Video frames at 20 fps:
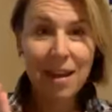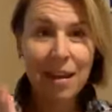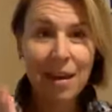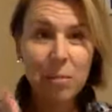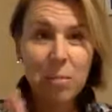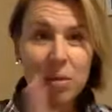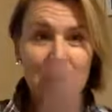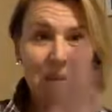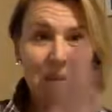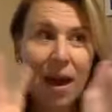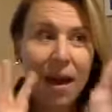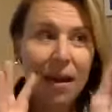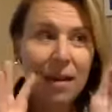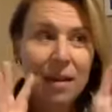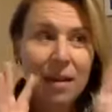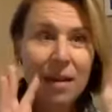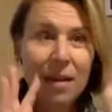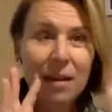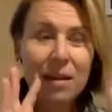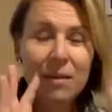But that
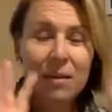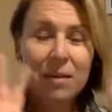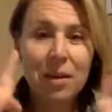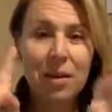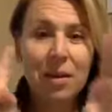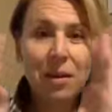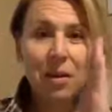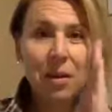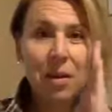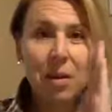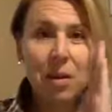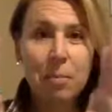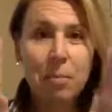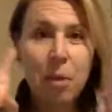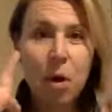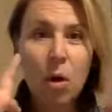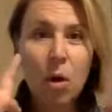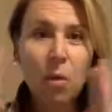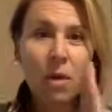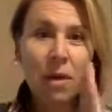
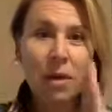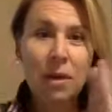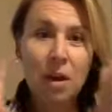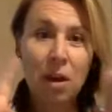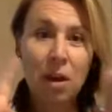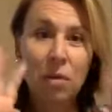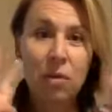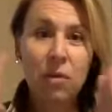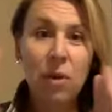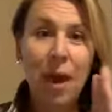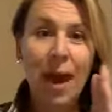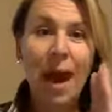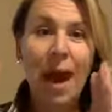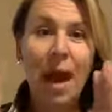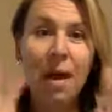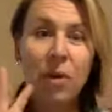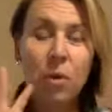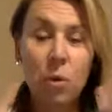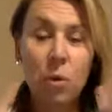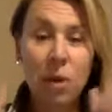component of
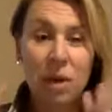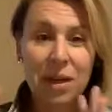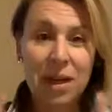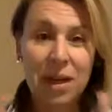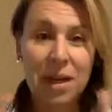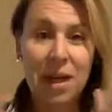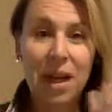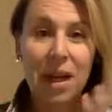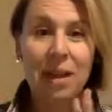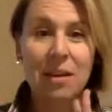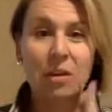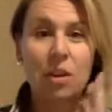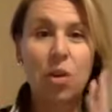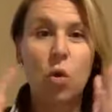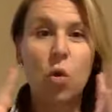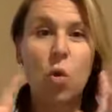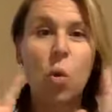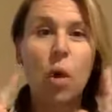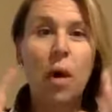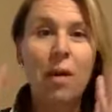equity and
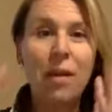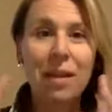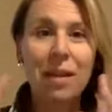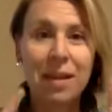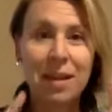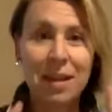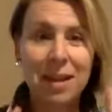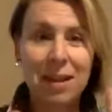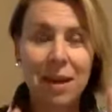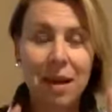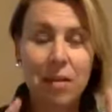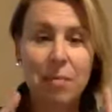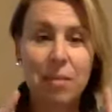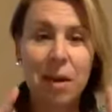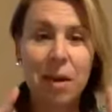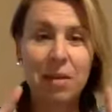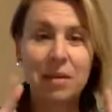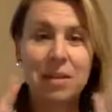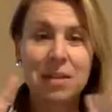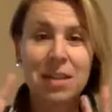equality
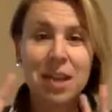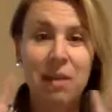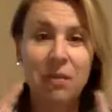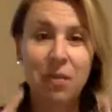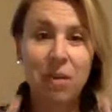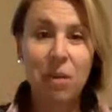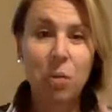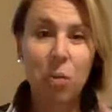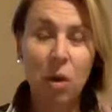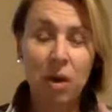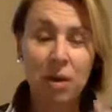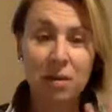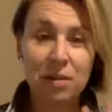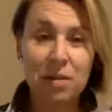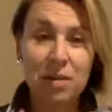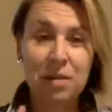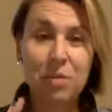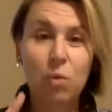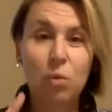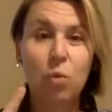amongst
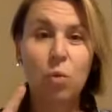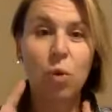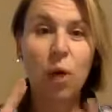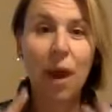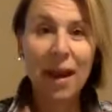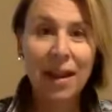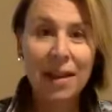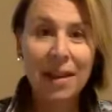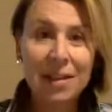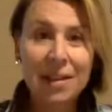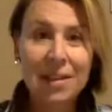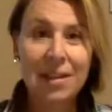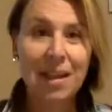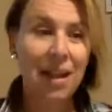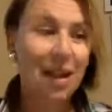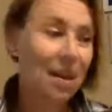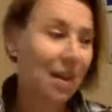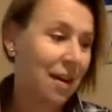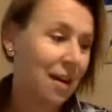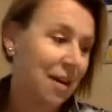everyone's rights
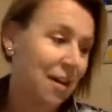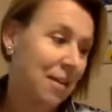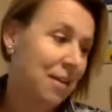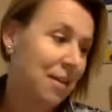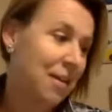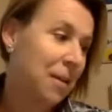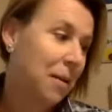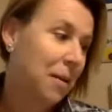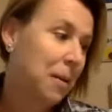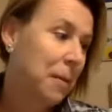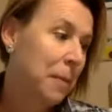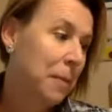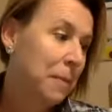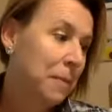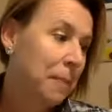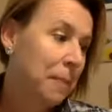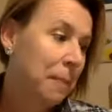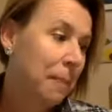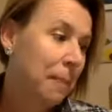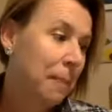and
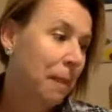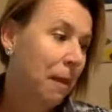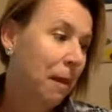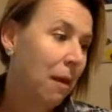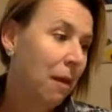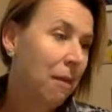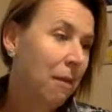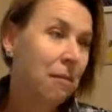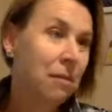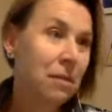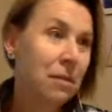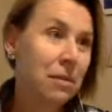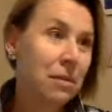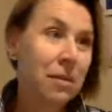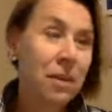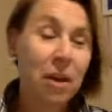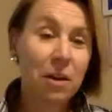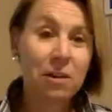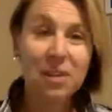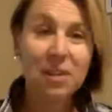
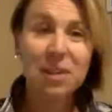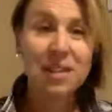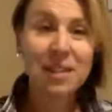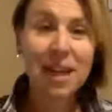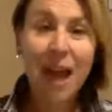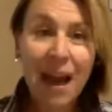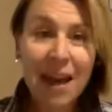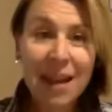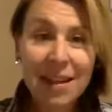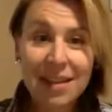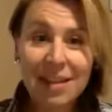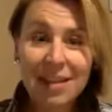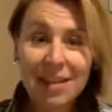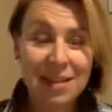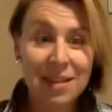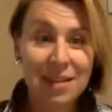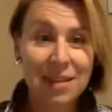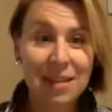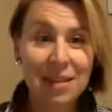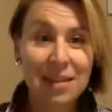their status
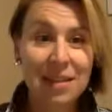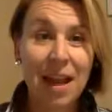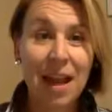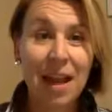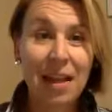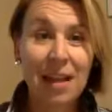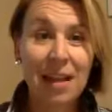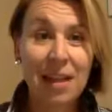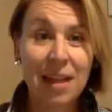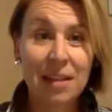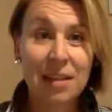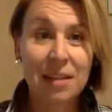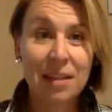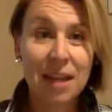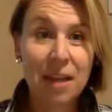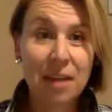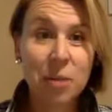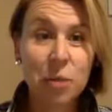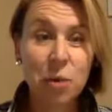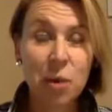in society,
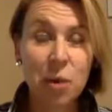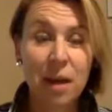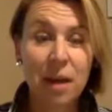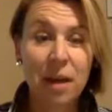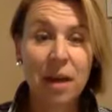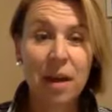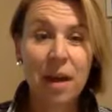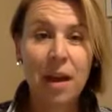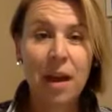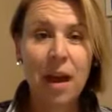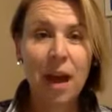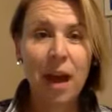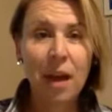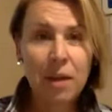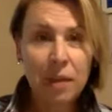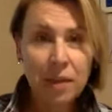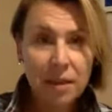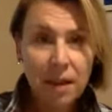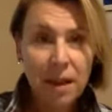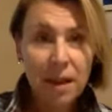etc.,
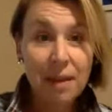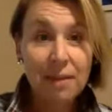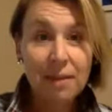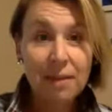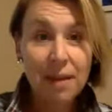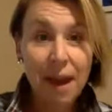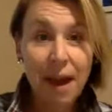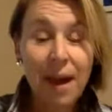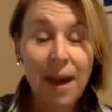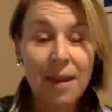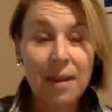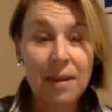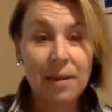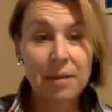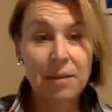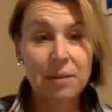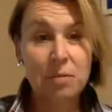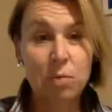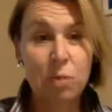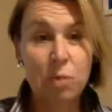I think that
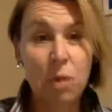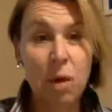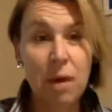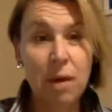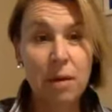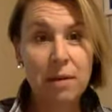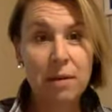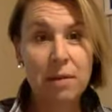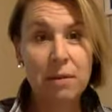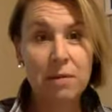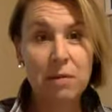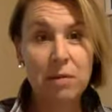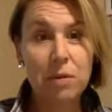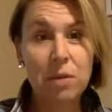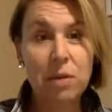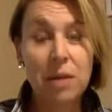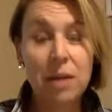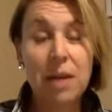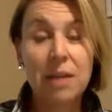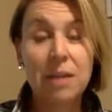is what
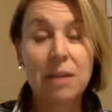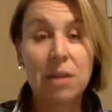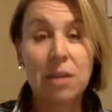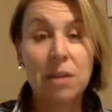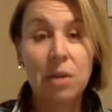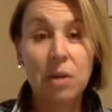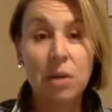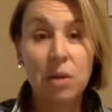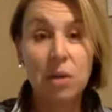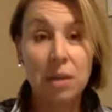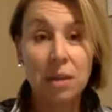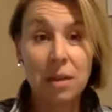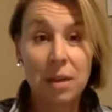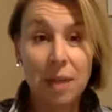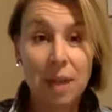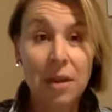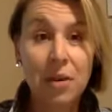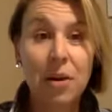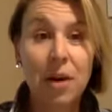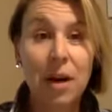creates a good
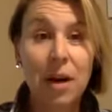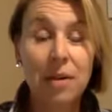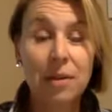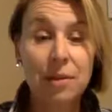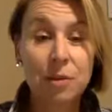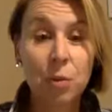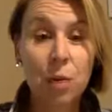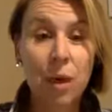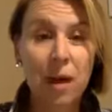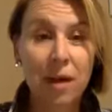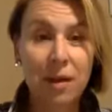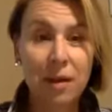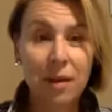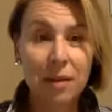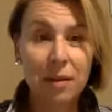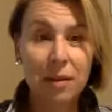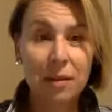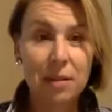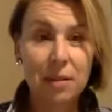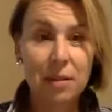leader as well,
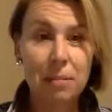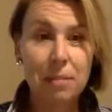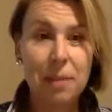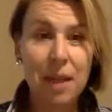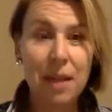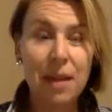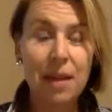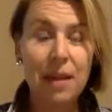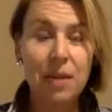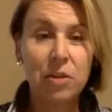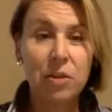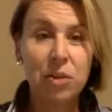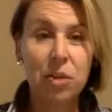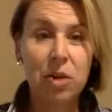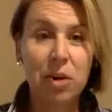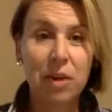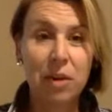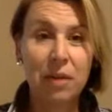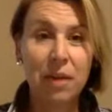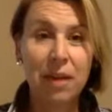is making
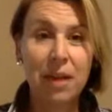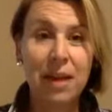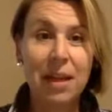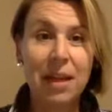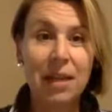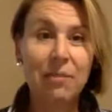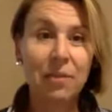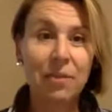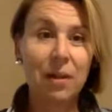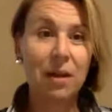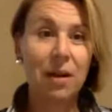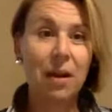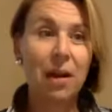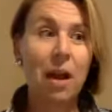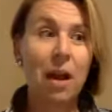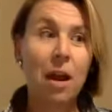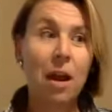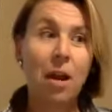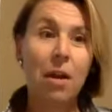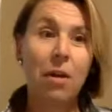sure that even
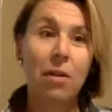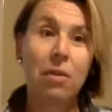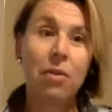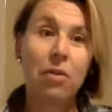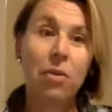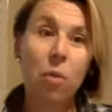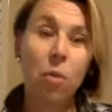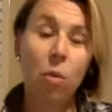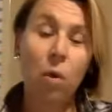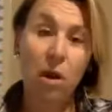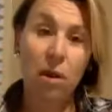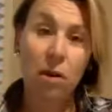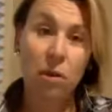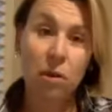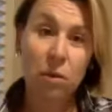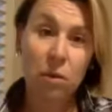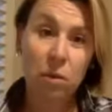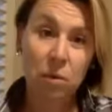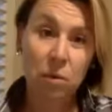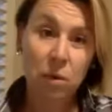the one
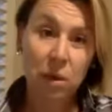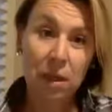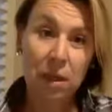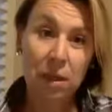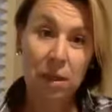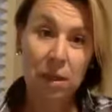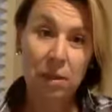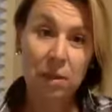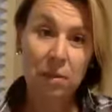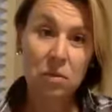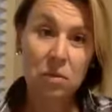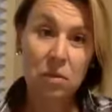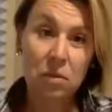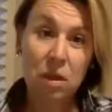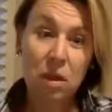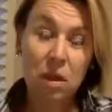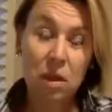who is